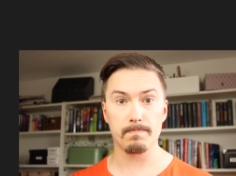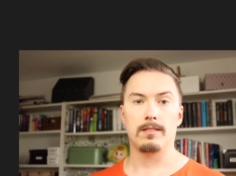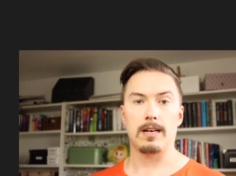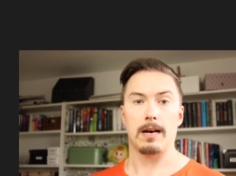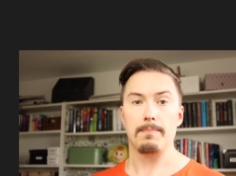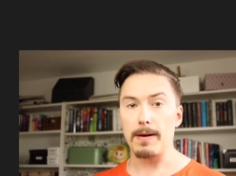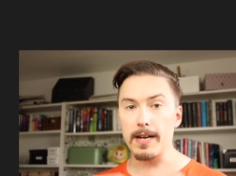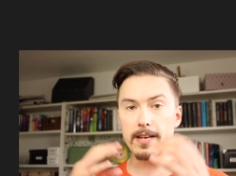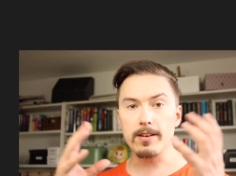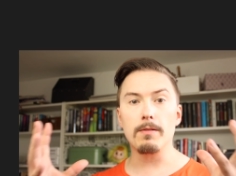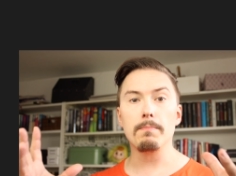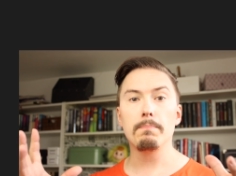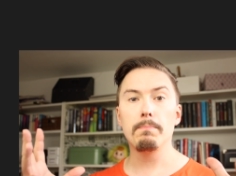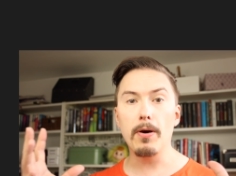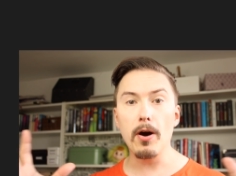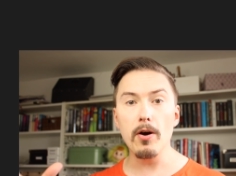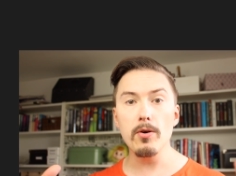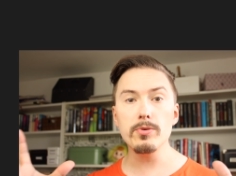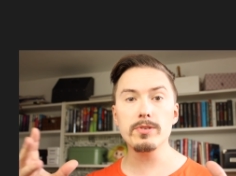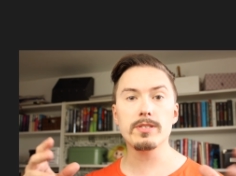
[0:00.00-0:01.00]
And by
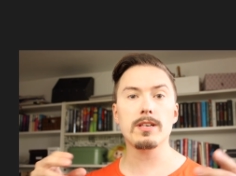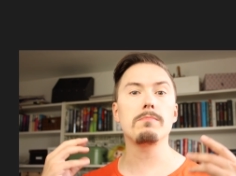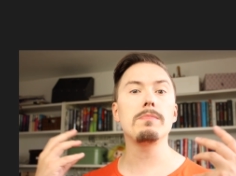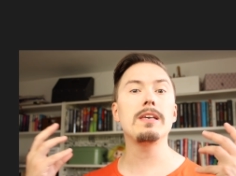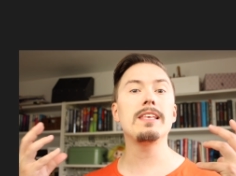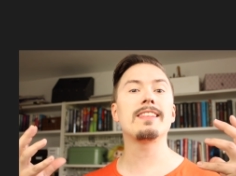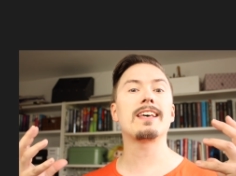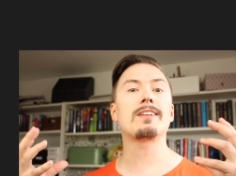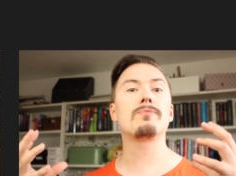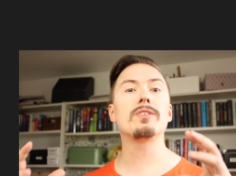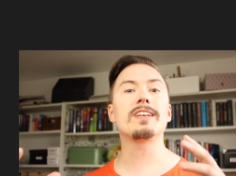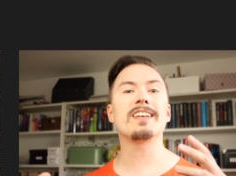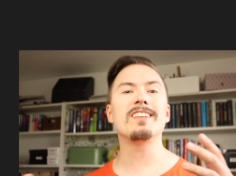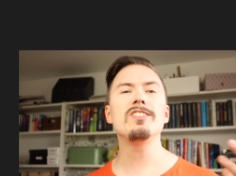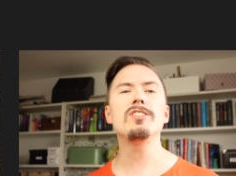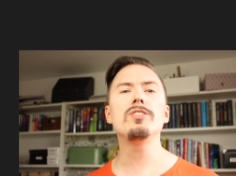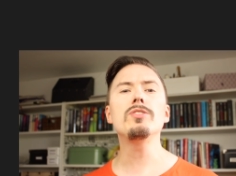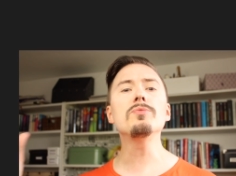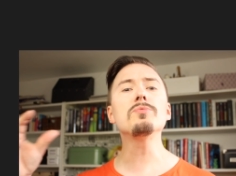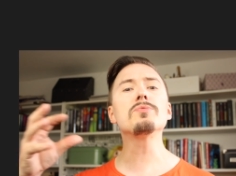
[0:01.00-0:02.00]
compose, I mean that we
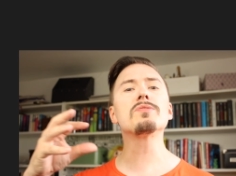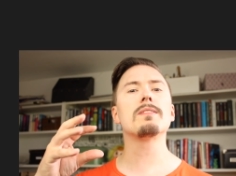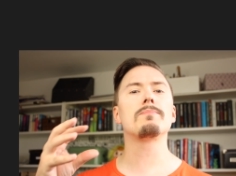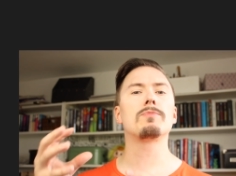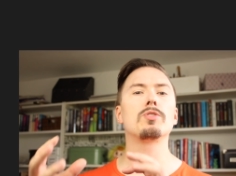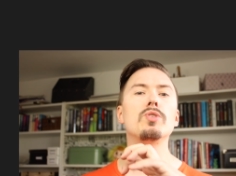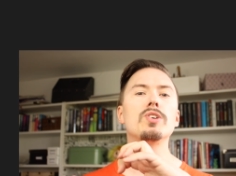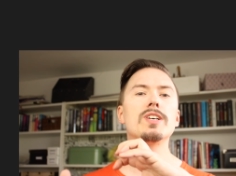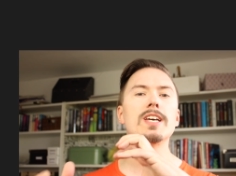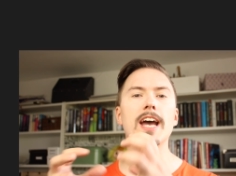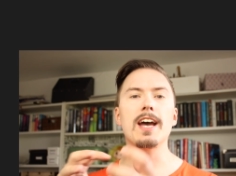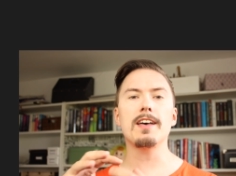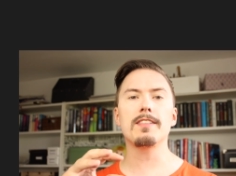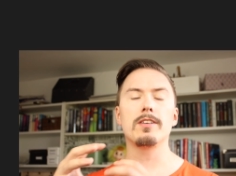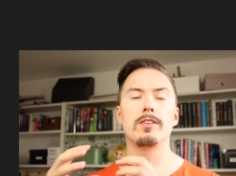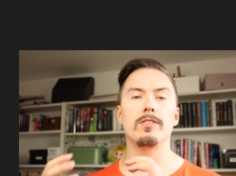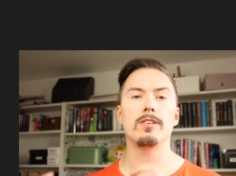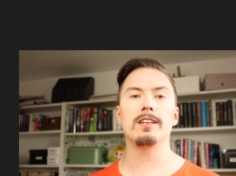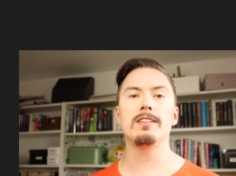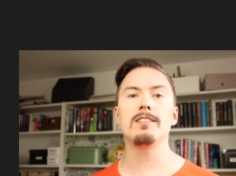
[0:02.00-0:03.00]
can use them
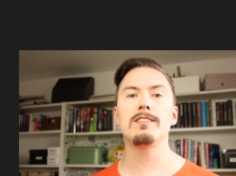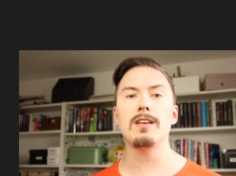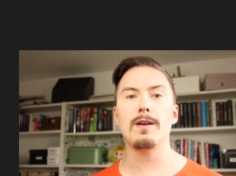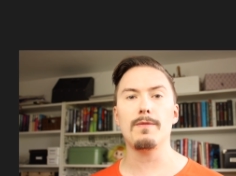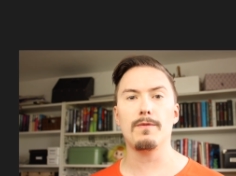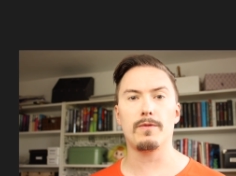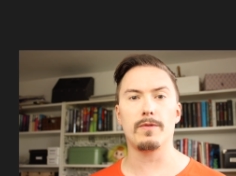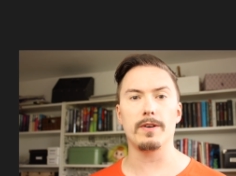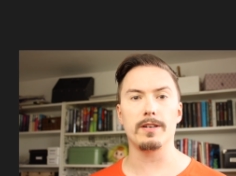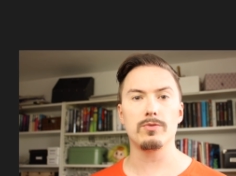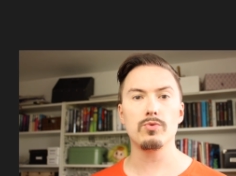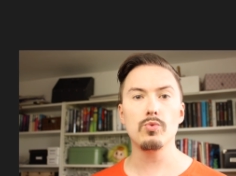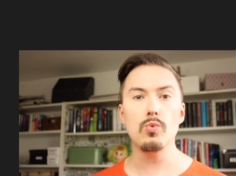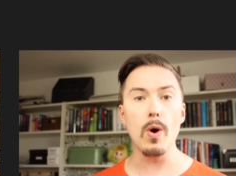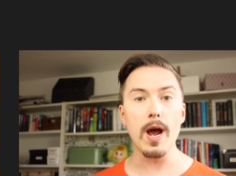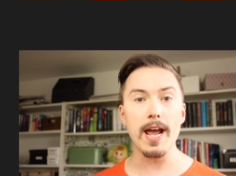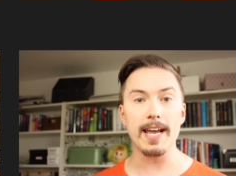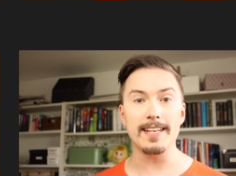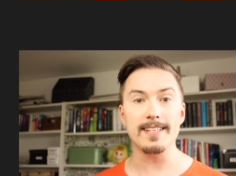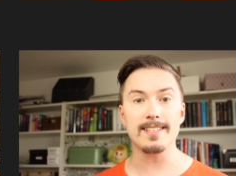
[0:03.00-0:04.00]
together in different
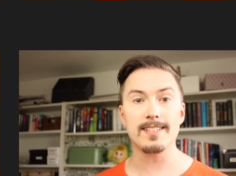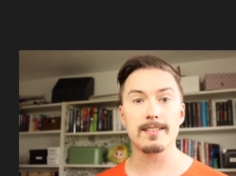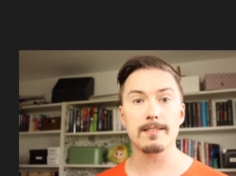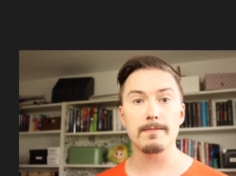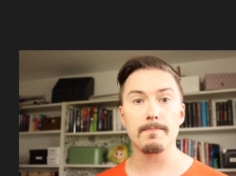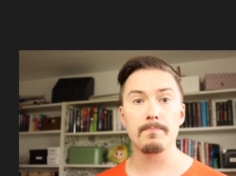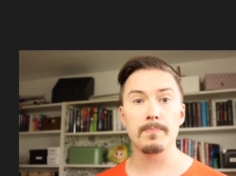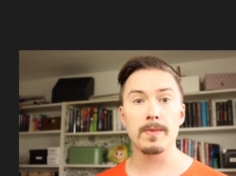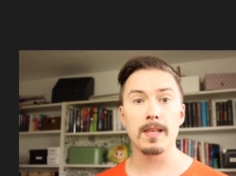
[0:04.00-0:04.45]
ways,